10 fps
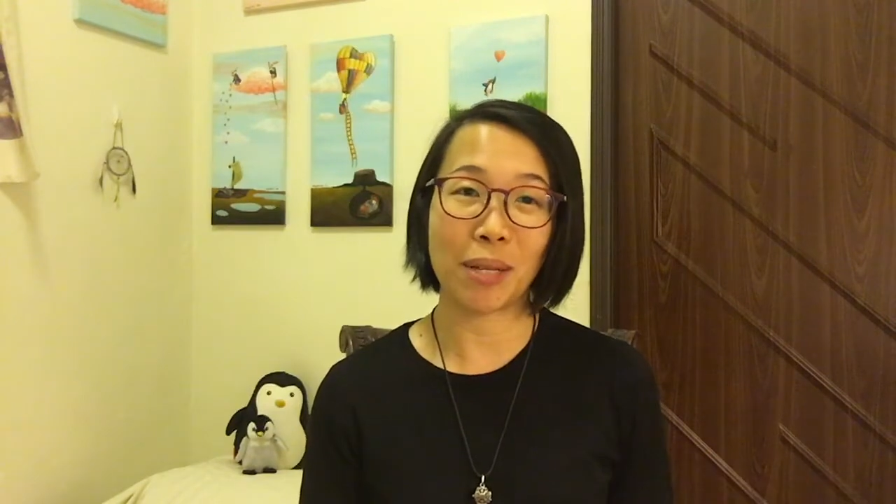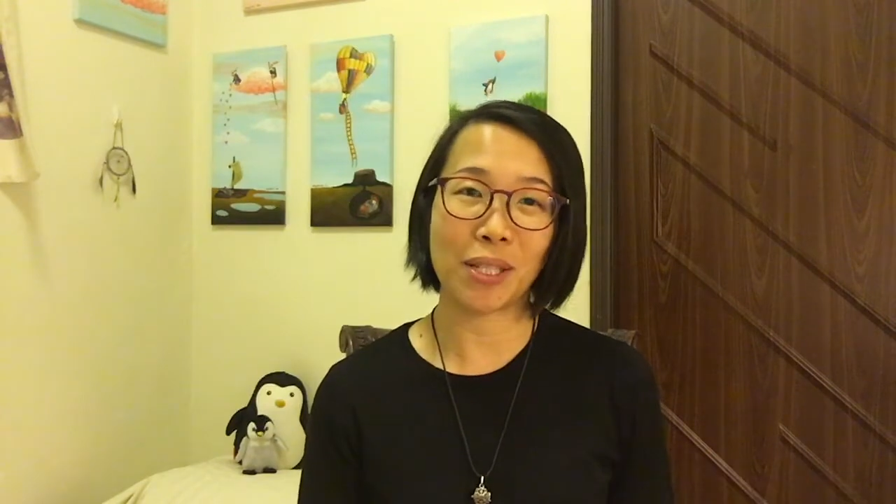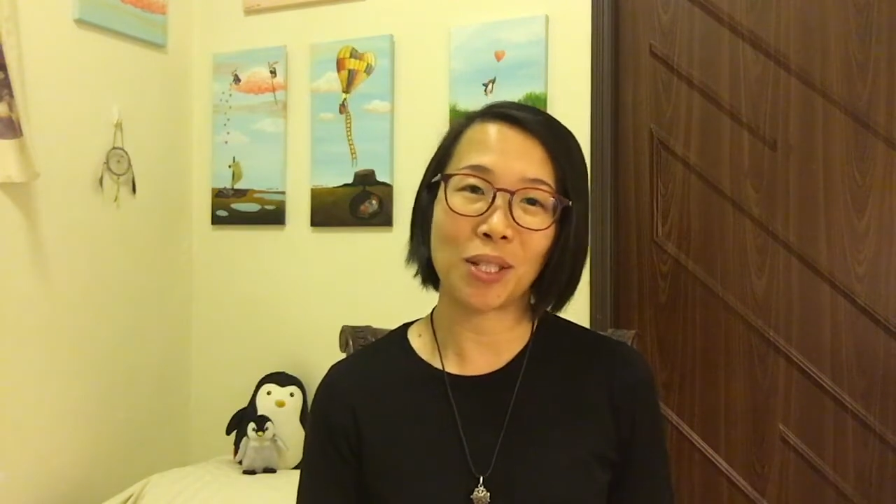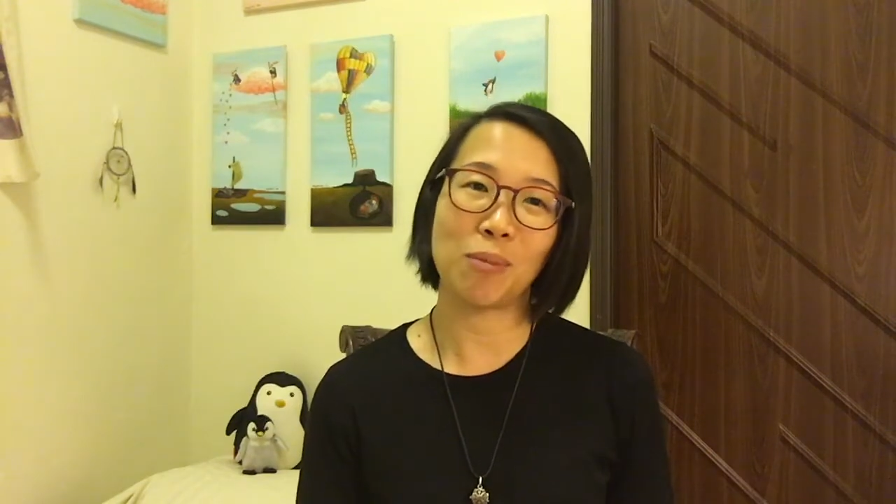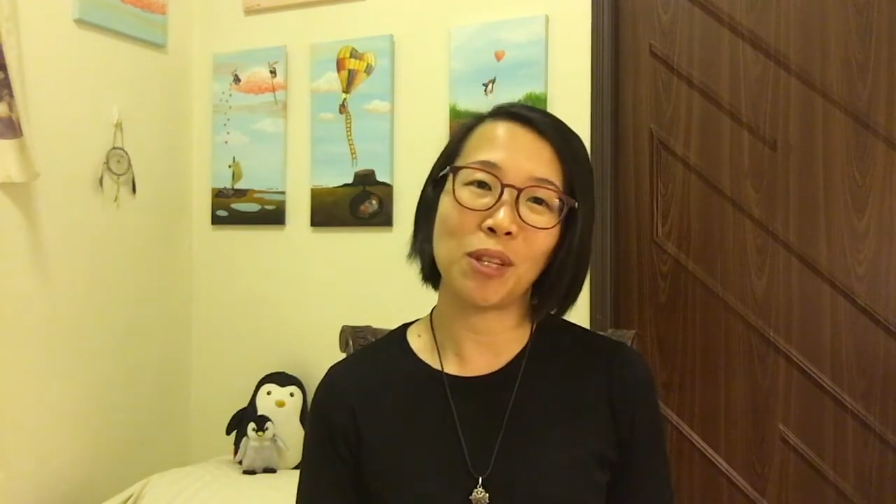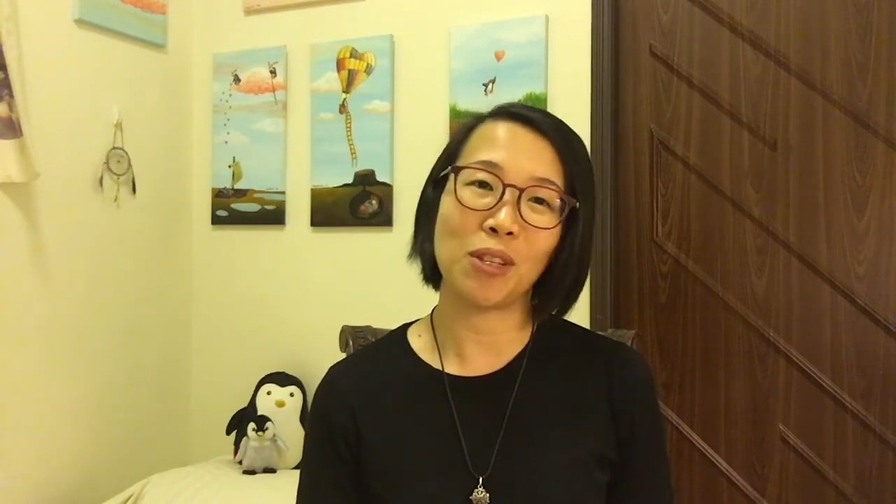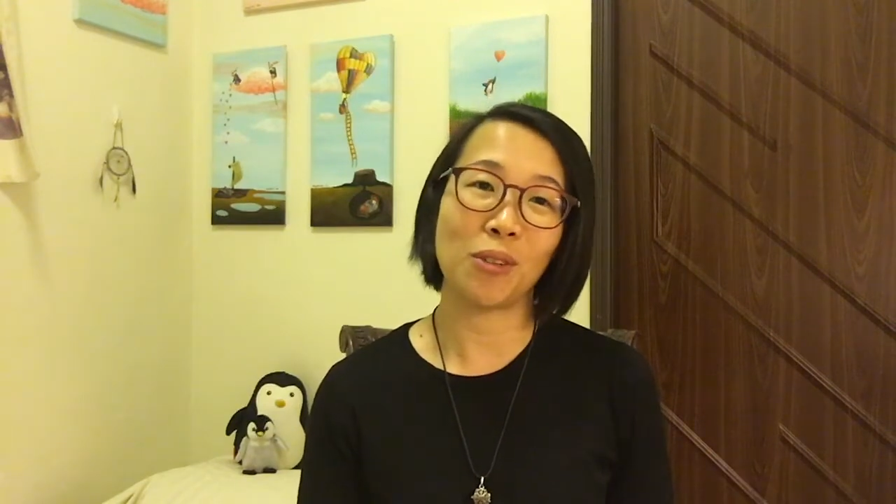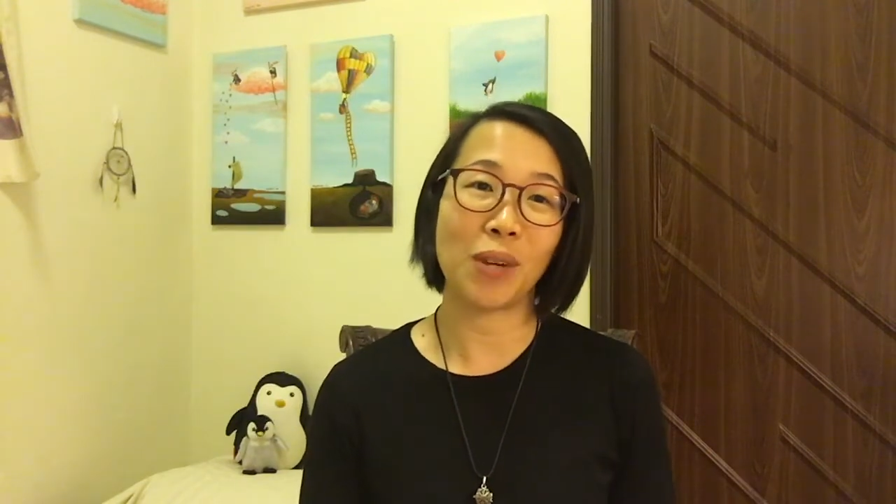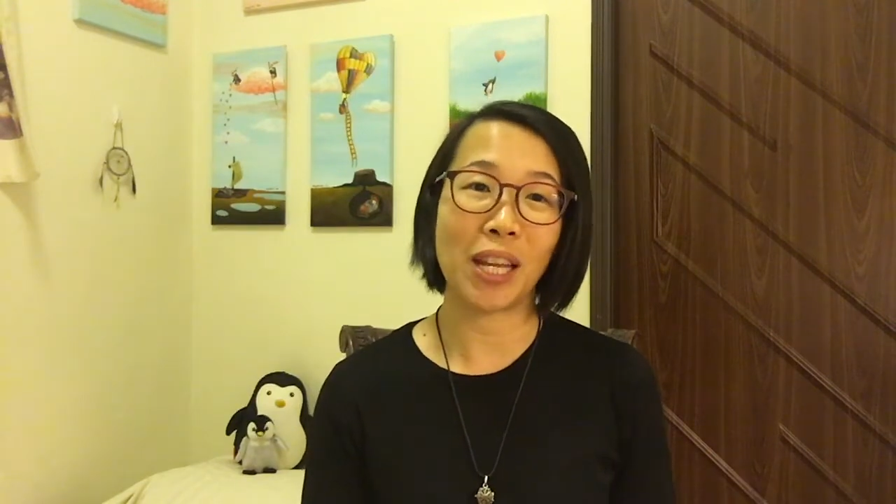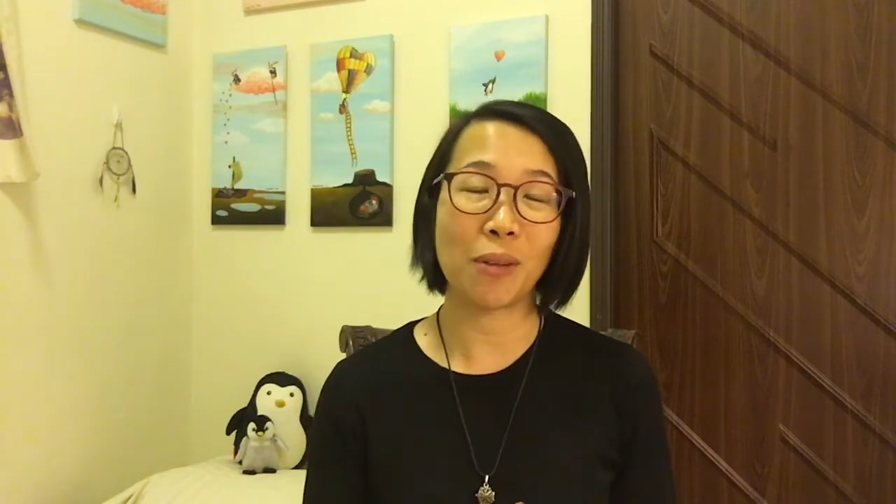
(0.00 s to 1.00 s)
message me
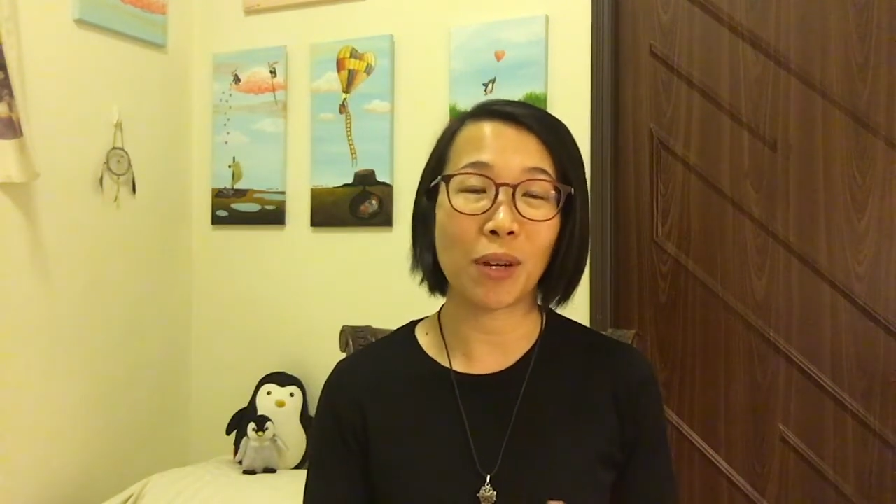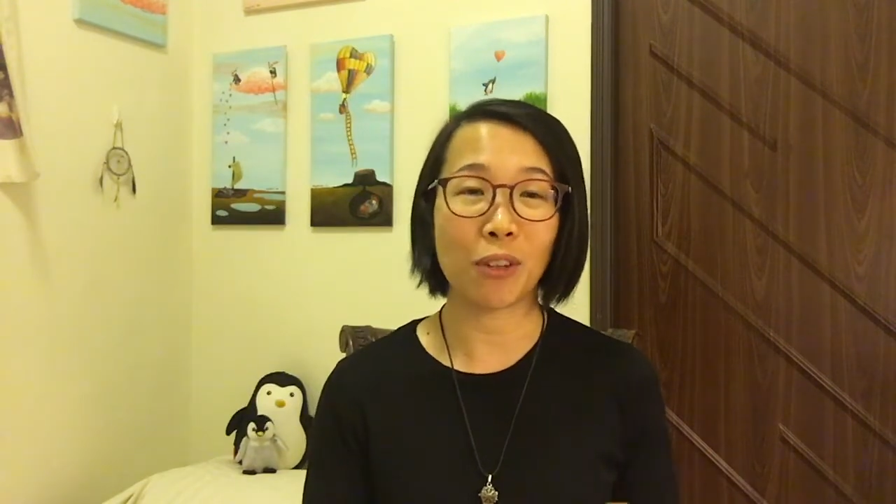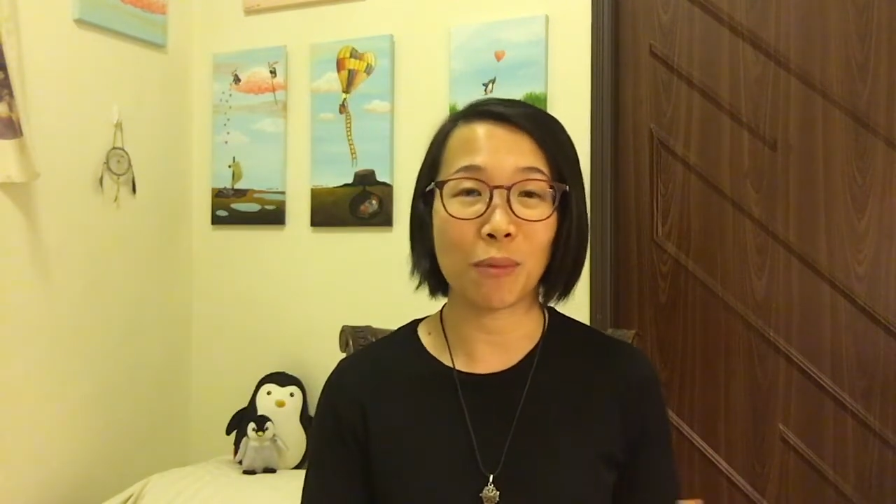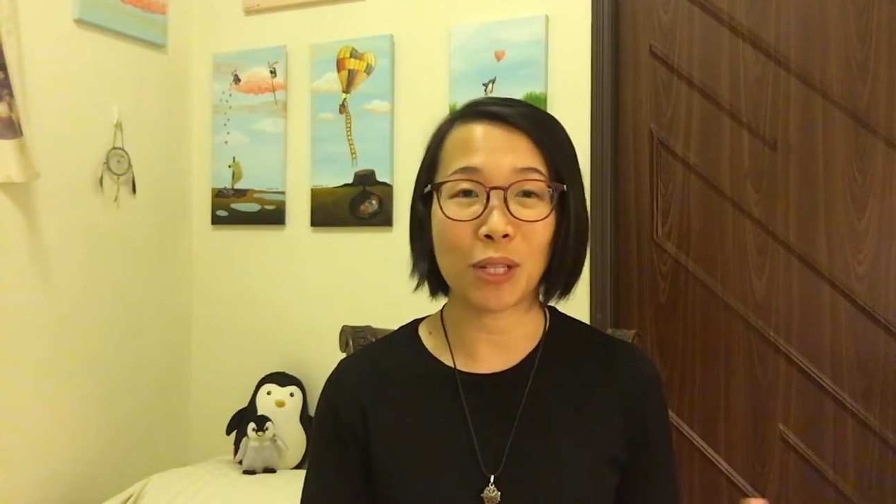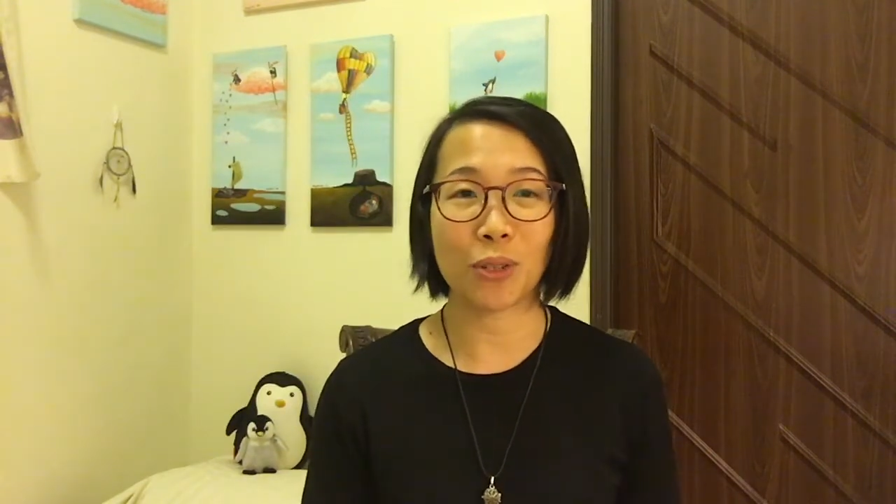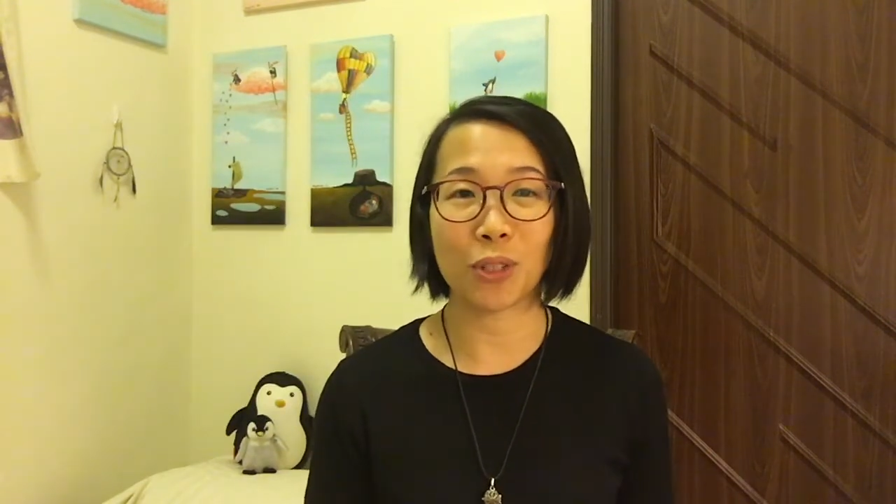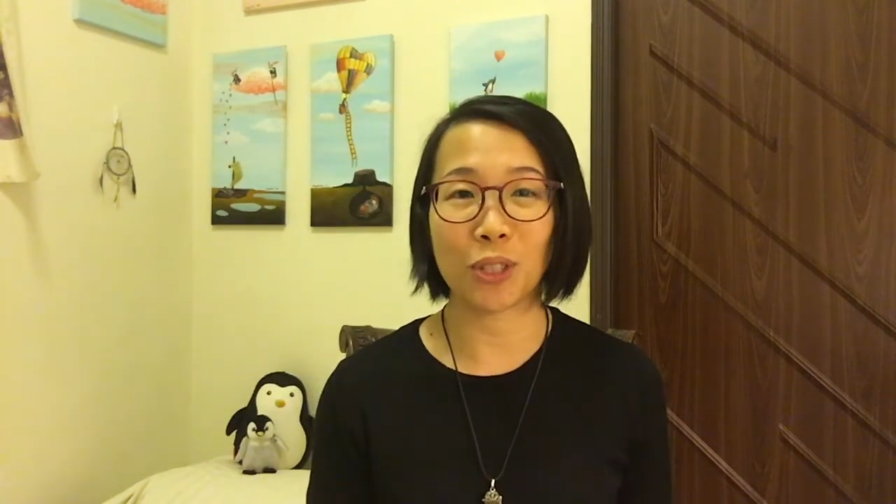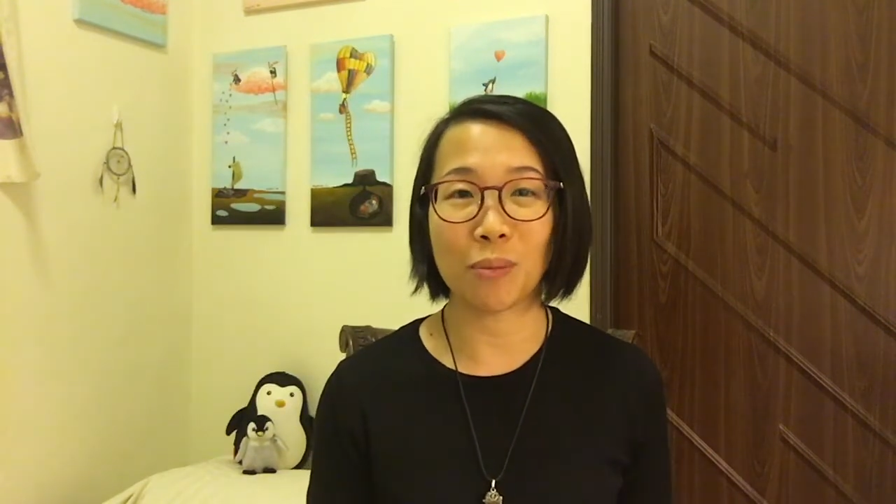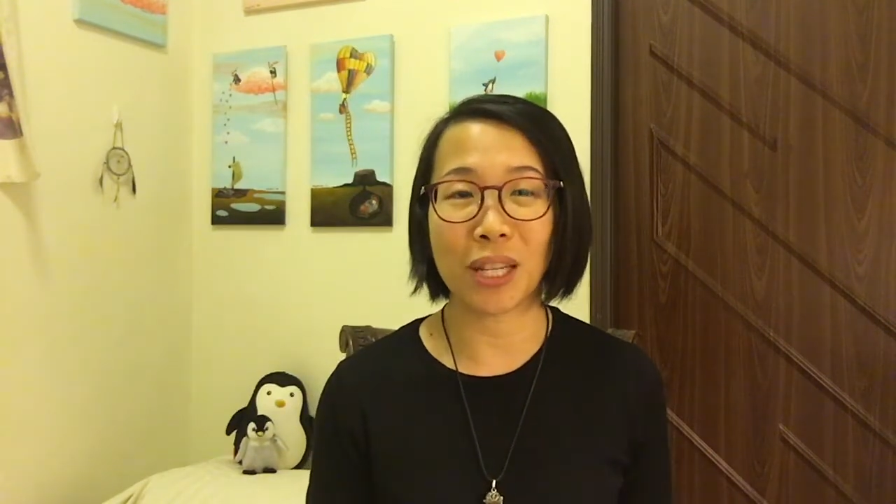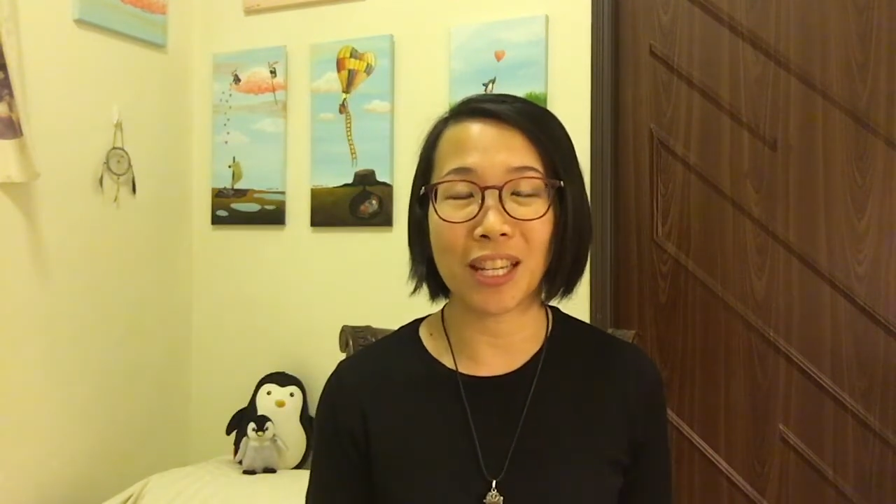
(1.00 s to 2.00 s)
through any one of my social
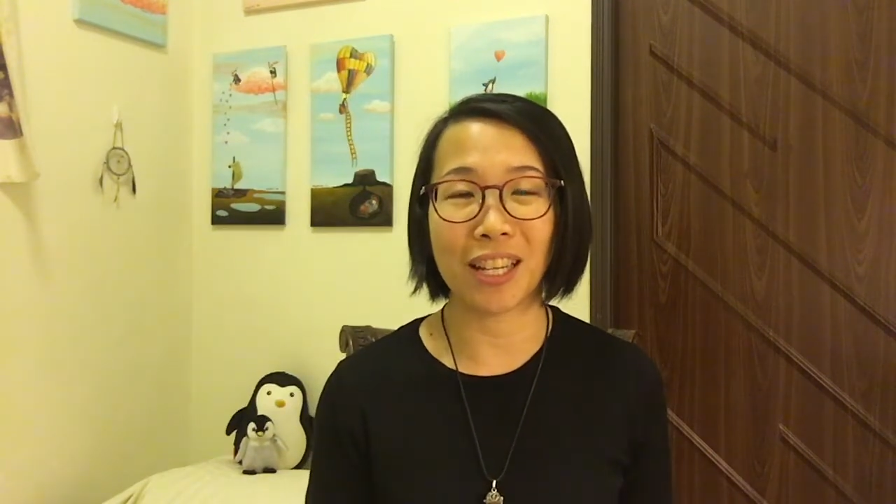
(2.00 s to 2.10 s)
media